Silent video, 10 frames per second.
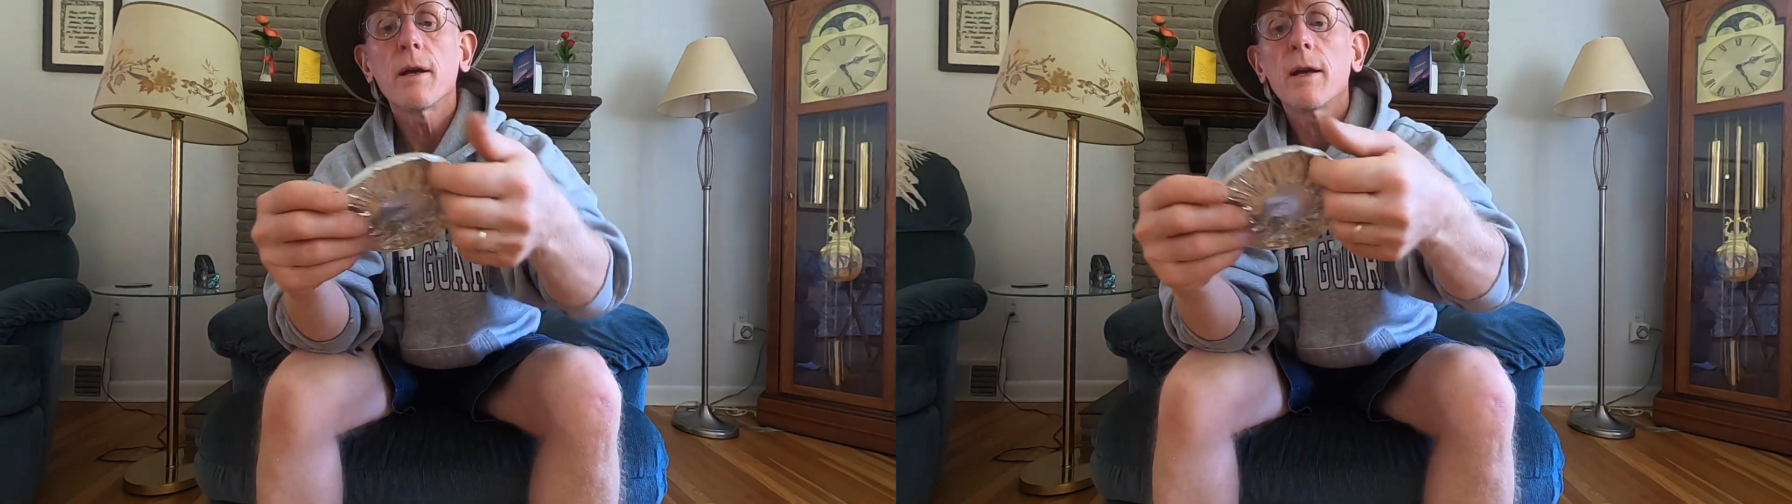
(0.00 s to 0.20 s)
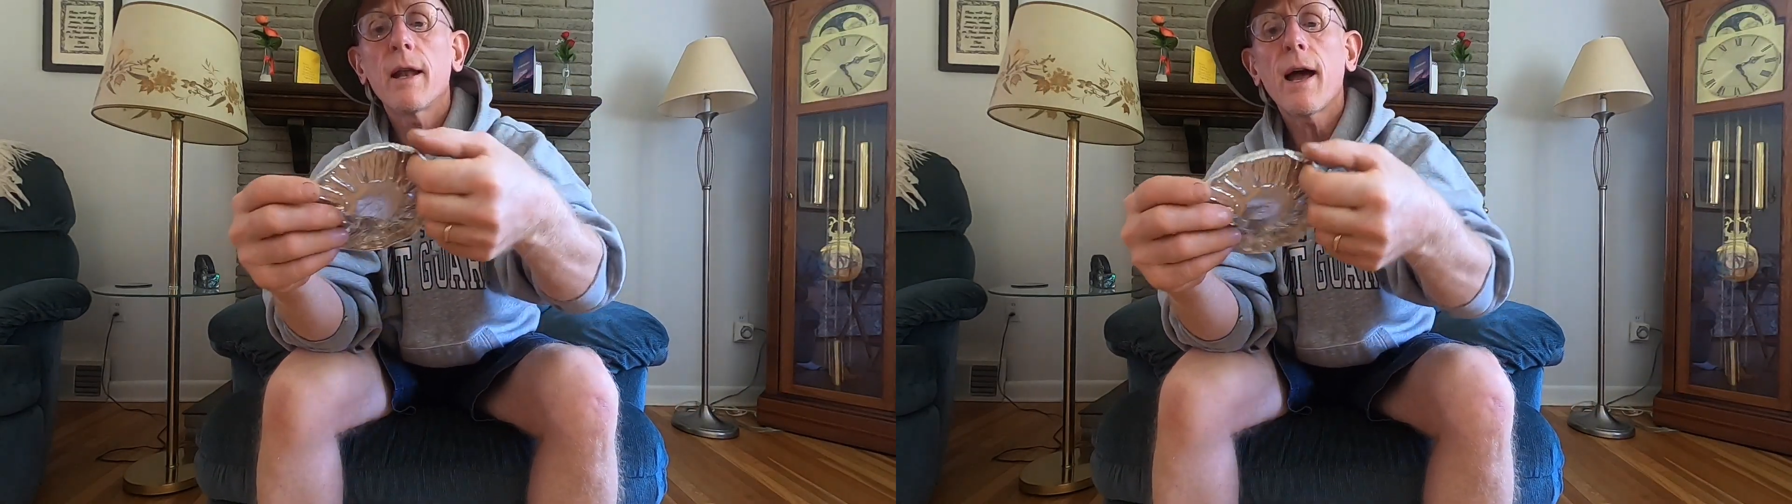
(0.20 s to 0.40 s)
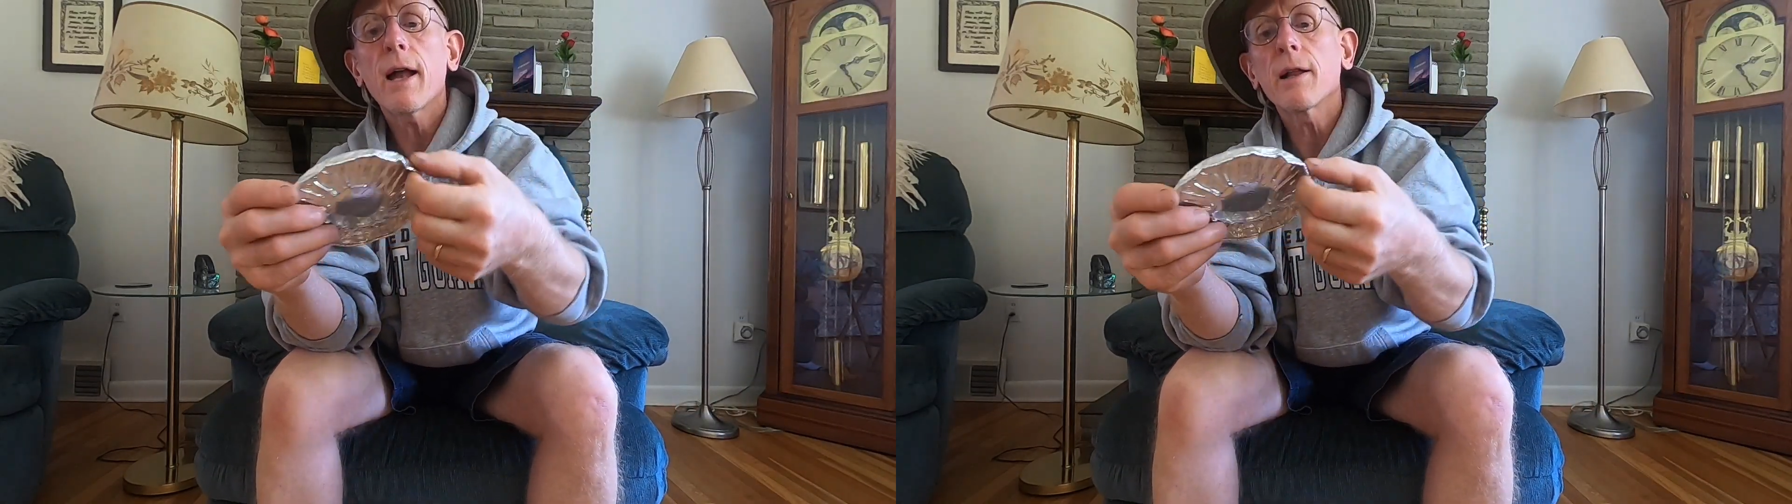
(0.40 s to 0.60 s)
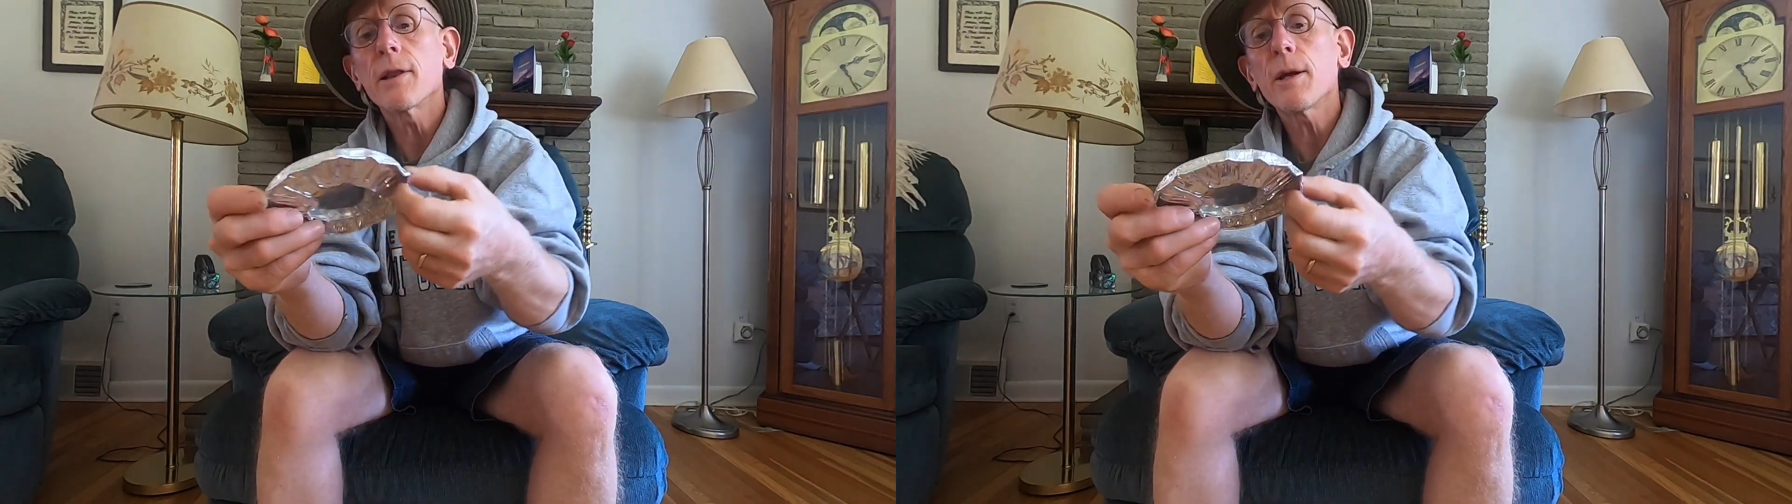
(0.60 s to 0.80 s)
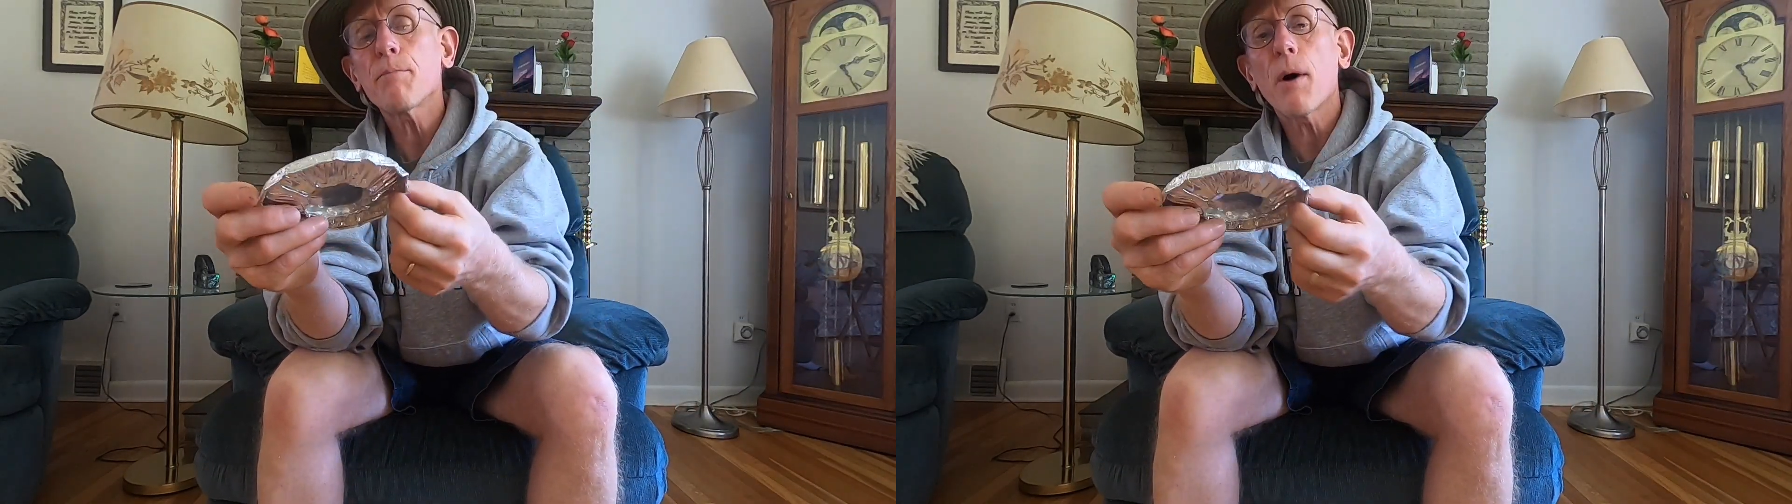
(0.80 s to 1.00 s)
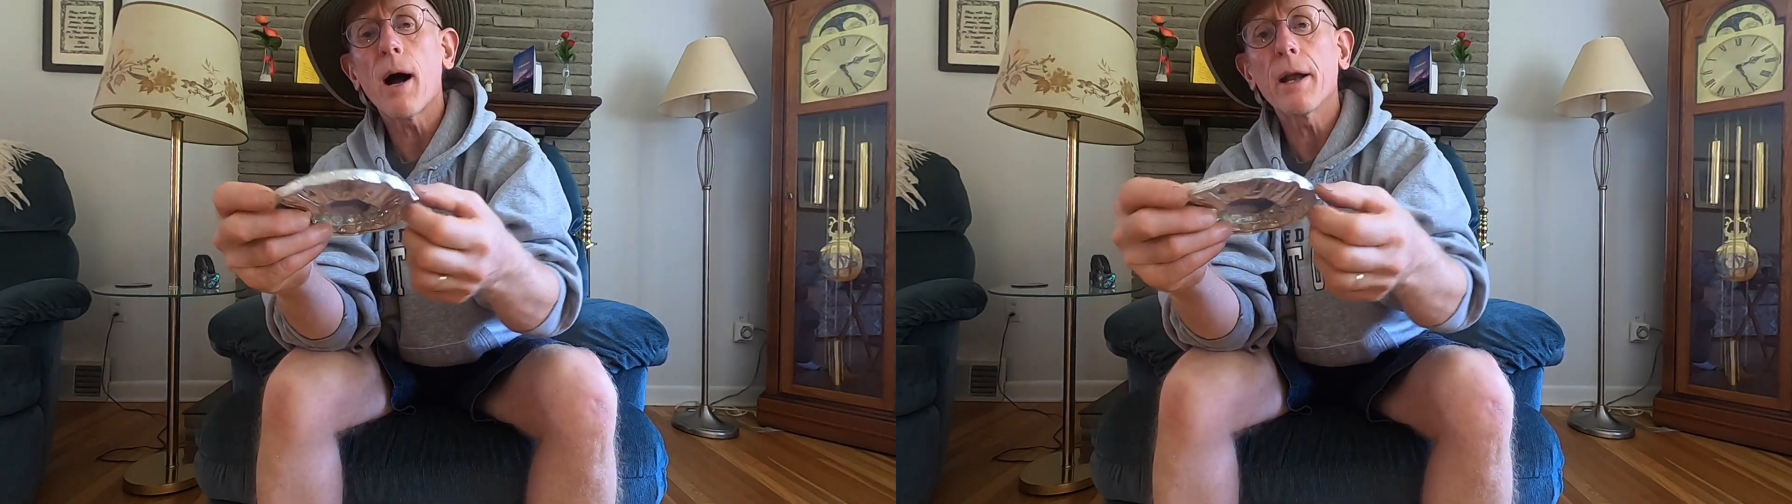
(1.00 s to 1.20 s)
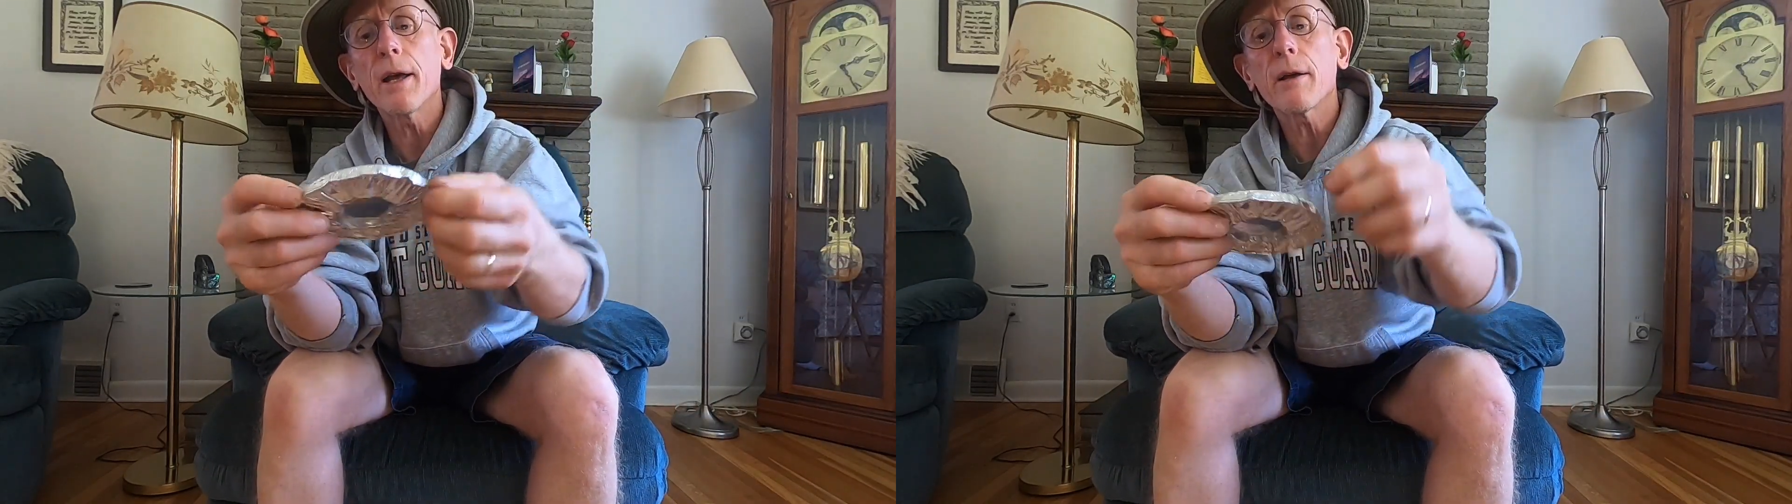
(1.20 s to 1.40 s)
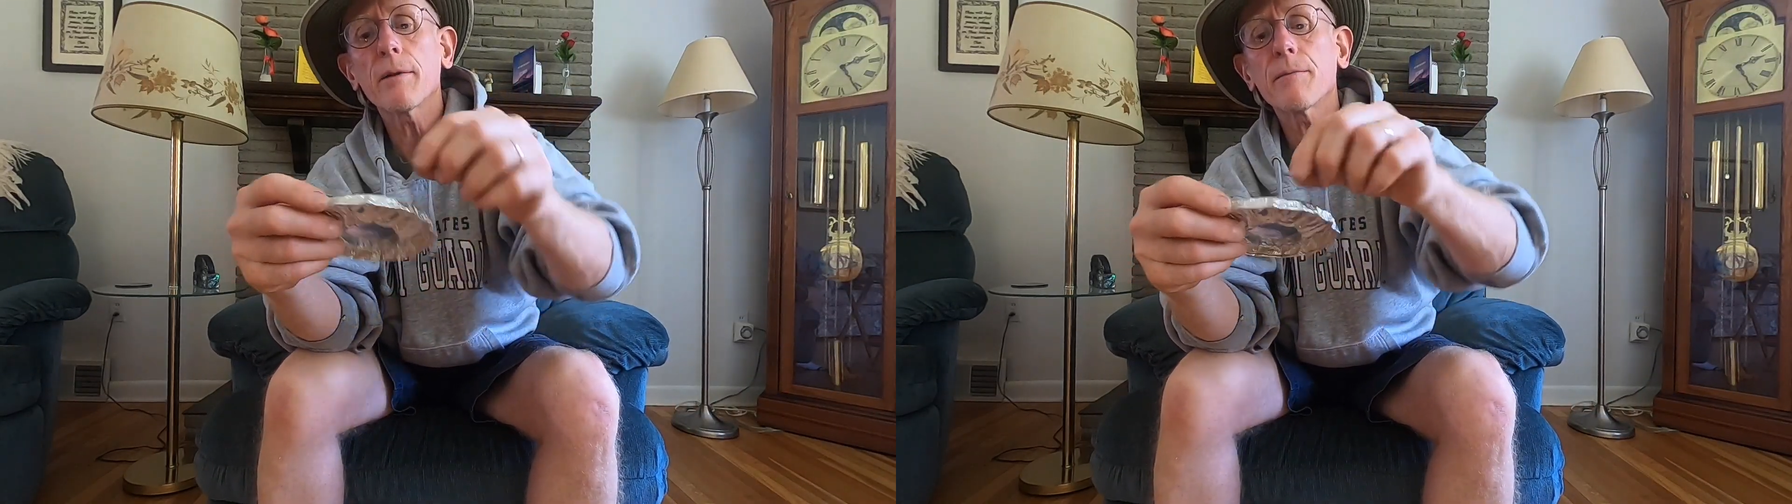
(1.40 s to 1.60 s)
it had a lip on
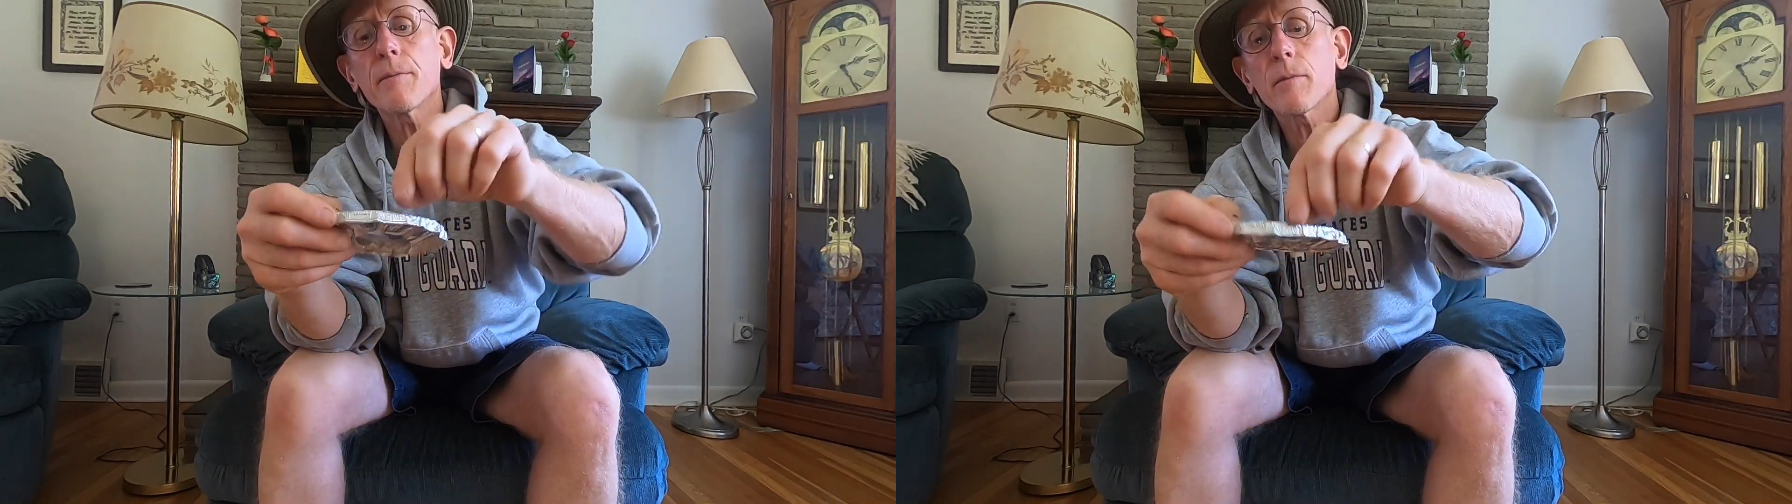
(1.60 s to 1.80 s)
it,